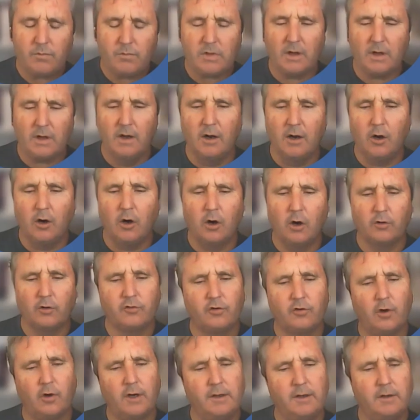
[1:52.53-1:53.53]

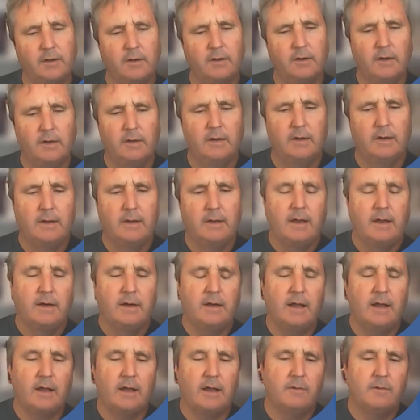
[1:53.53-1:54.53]
oxide.
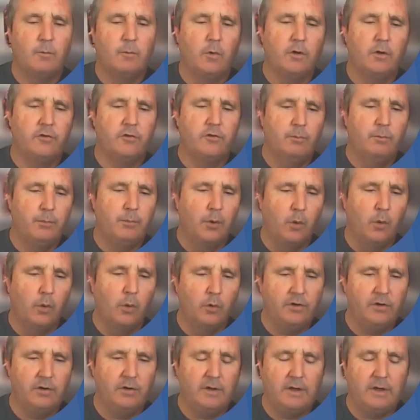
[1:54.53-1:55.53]
Now, what's
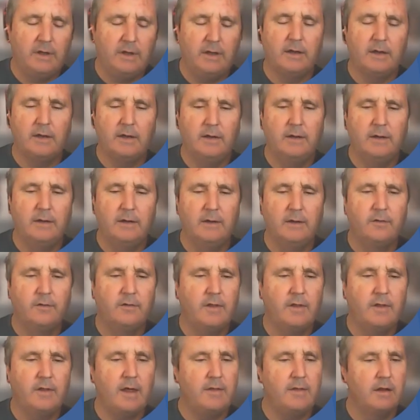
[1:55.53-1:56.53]
important here
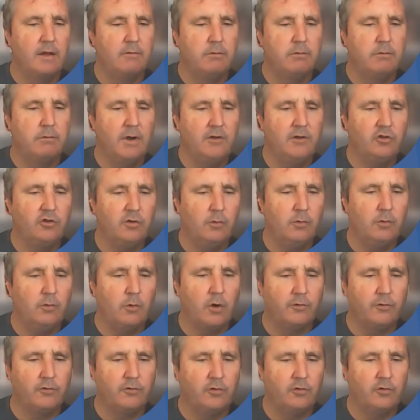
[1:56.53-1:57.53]
is that the original
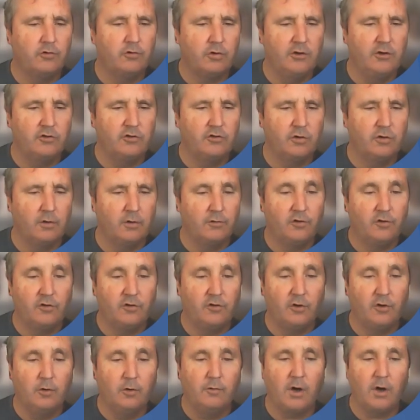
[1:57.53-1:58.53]
concentration of
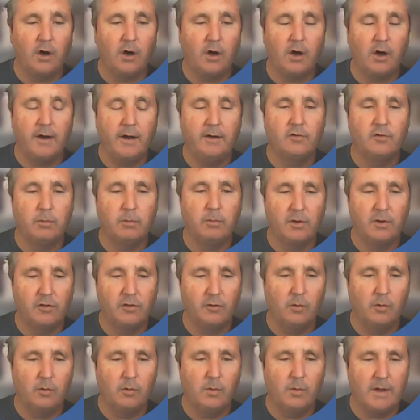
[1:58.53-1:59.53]
silver ions we
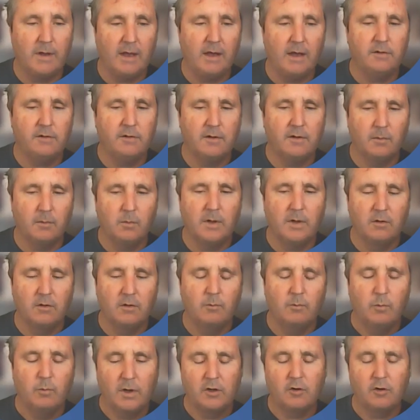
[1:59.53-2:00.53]
thought we had, that
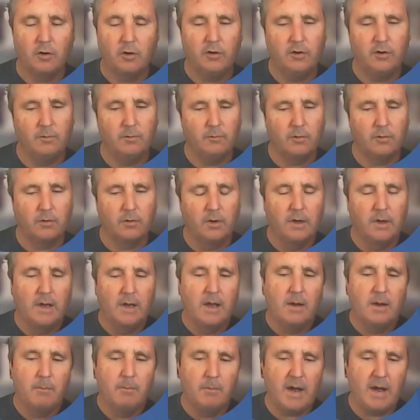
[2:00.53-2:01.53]
we could
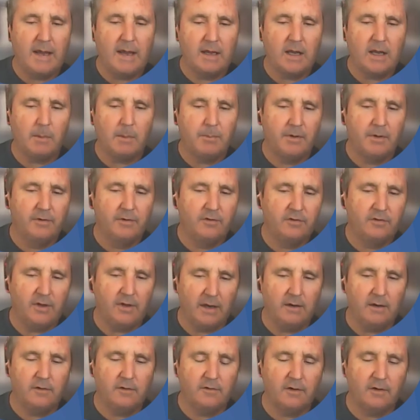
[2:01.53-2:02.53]
make up a
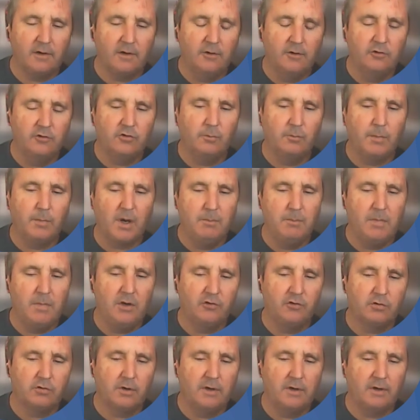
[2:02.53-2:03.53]
standard solution by
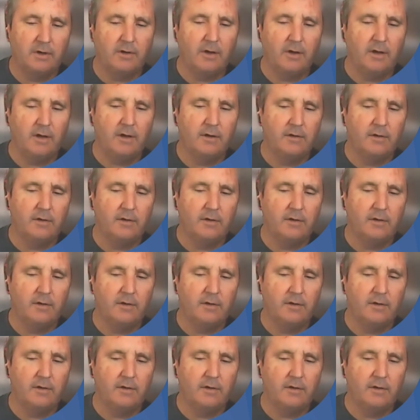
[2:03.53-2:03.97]
measuring a